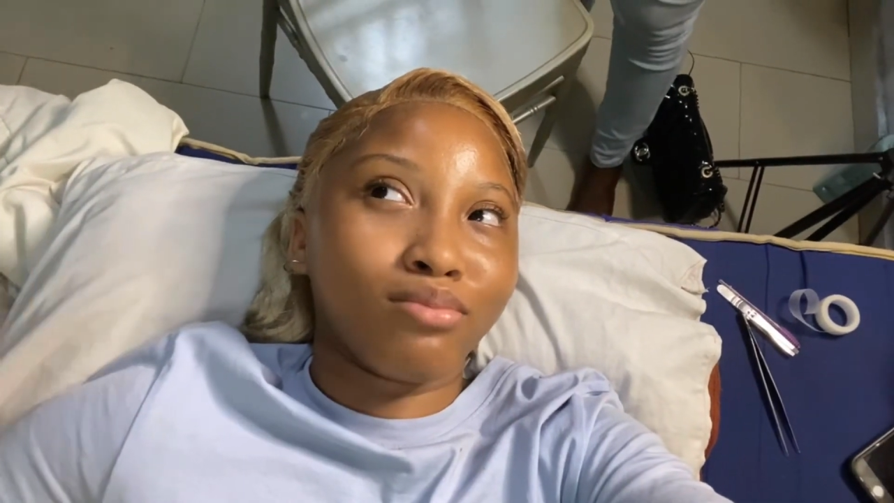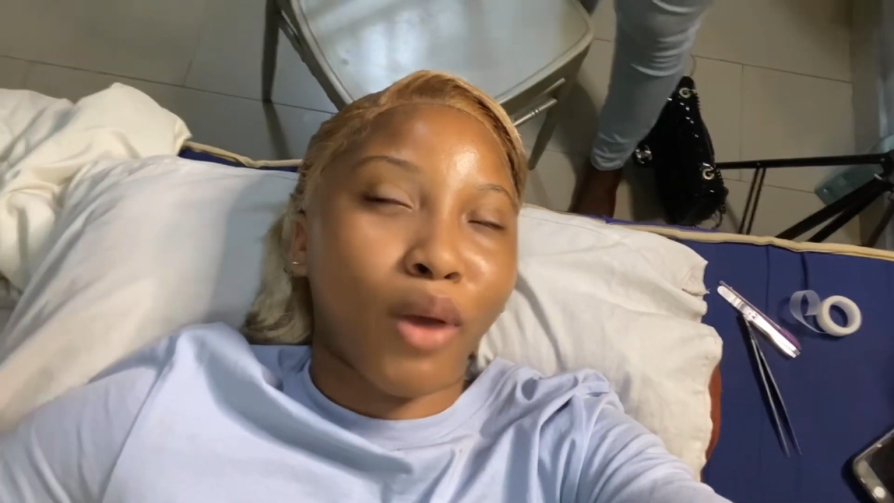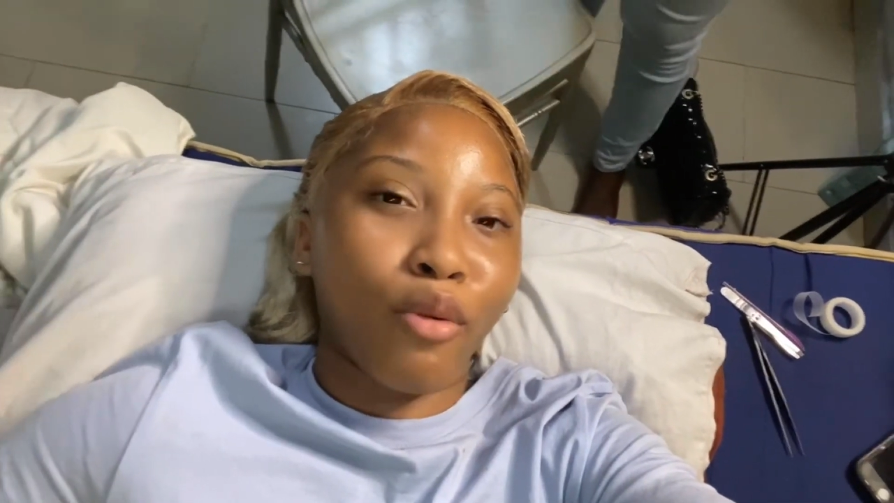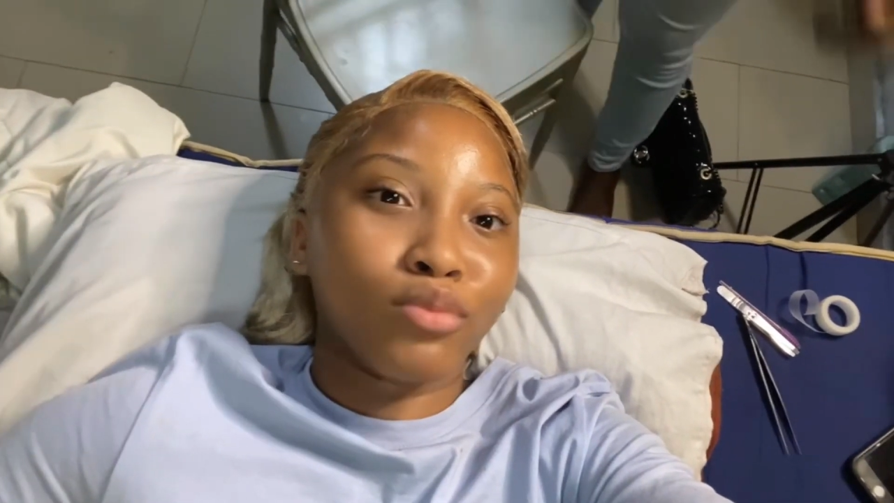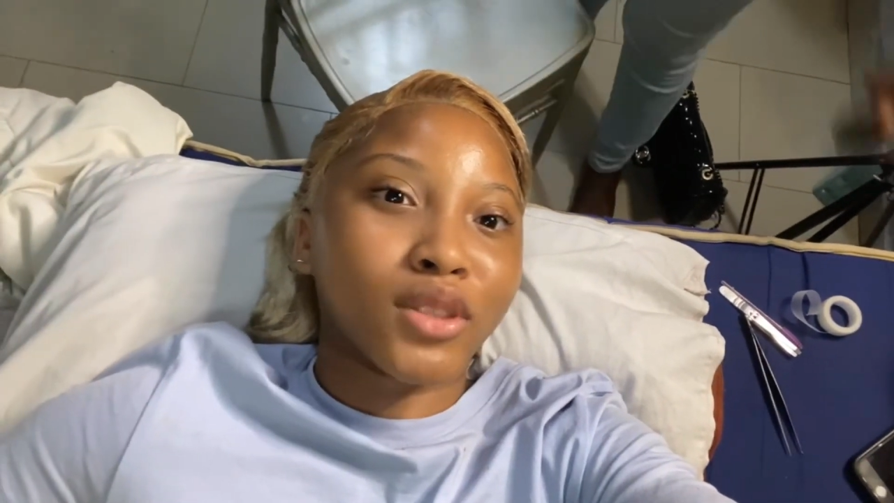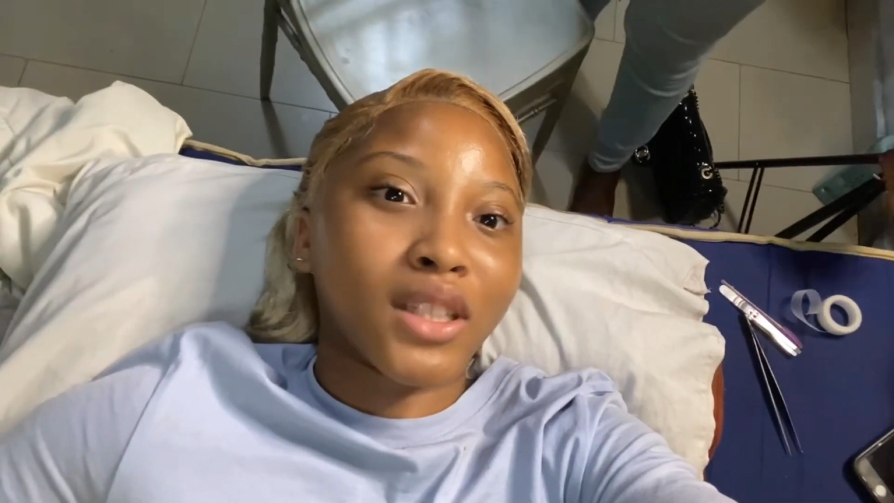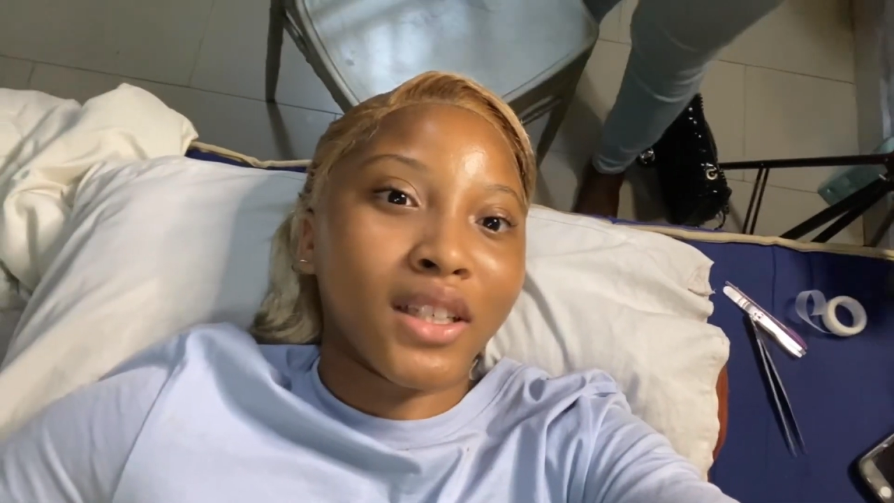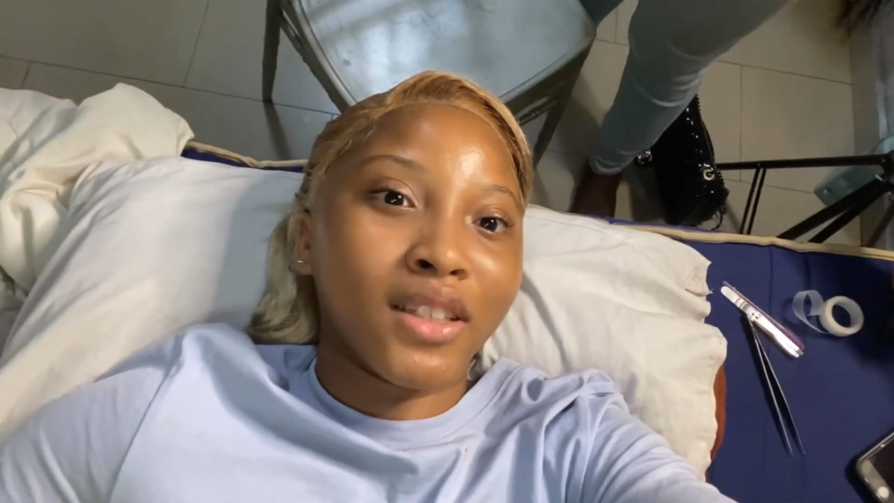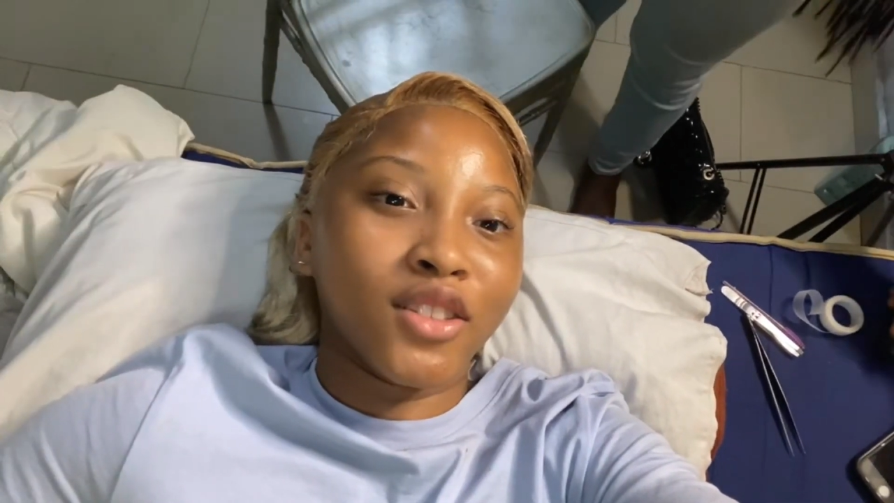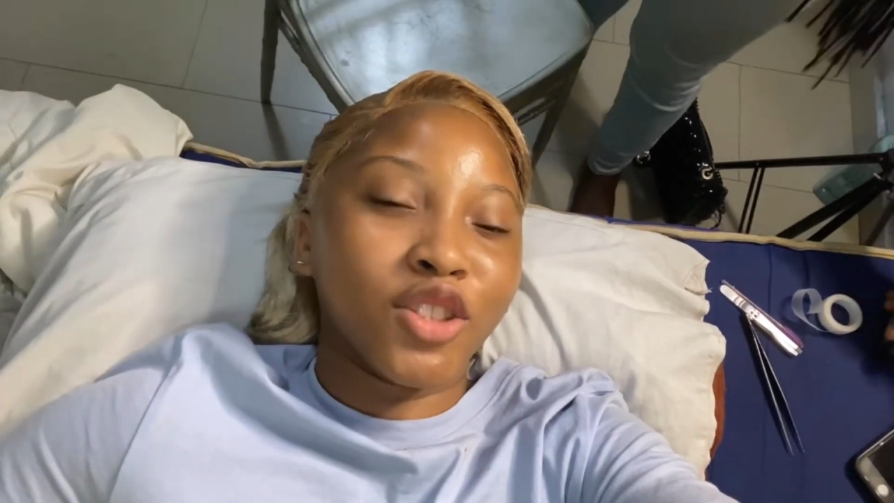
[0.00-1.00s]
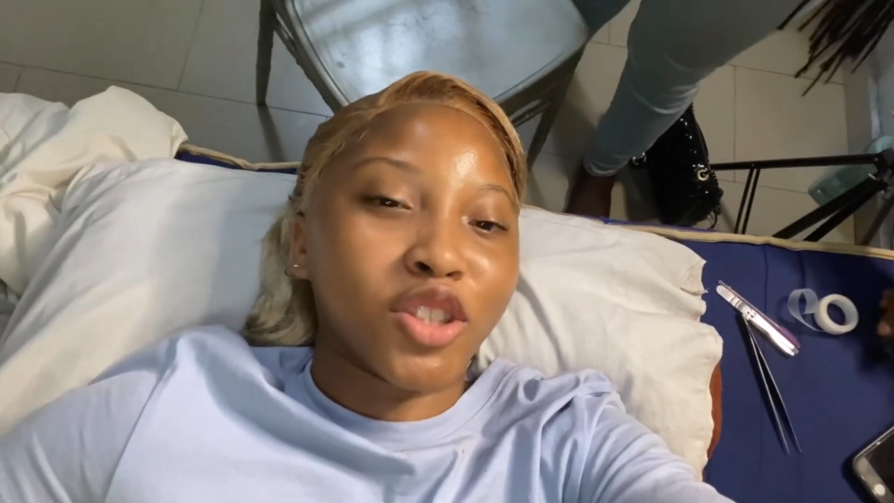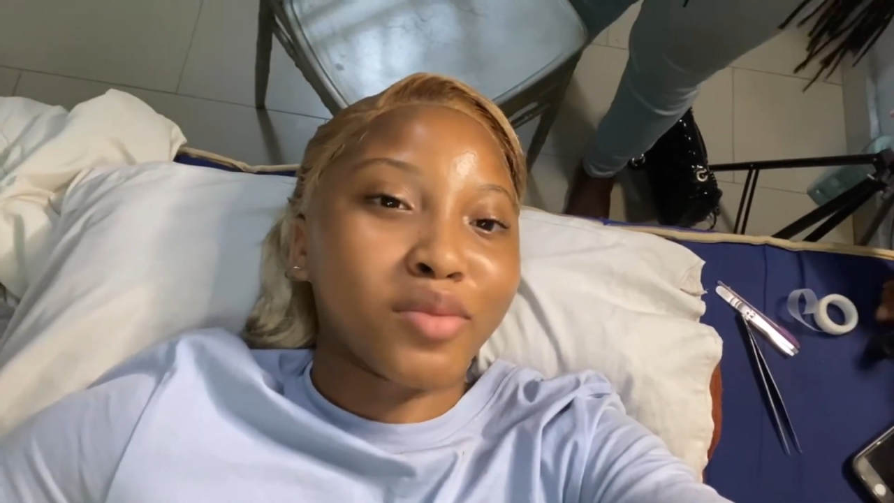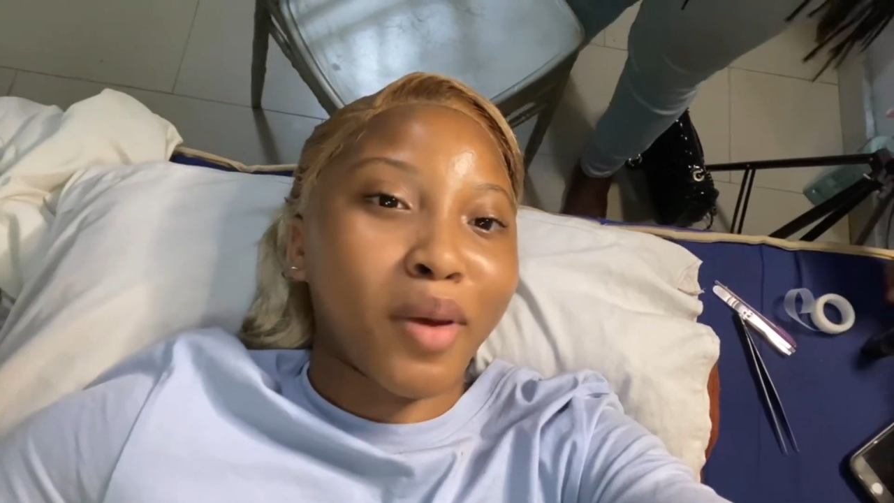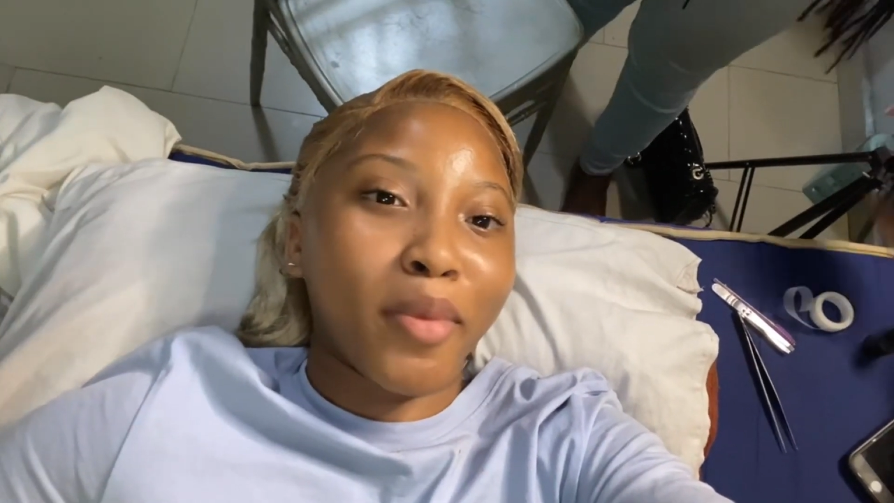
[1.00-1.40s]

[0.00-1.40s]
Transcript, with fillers: my room's clean just my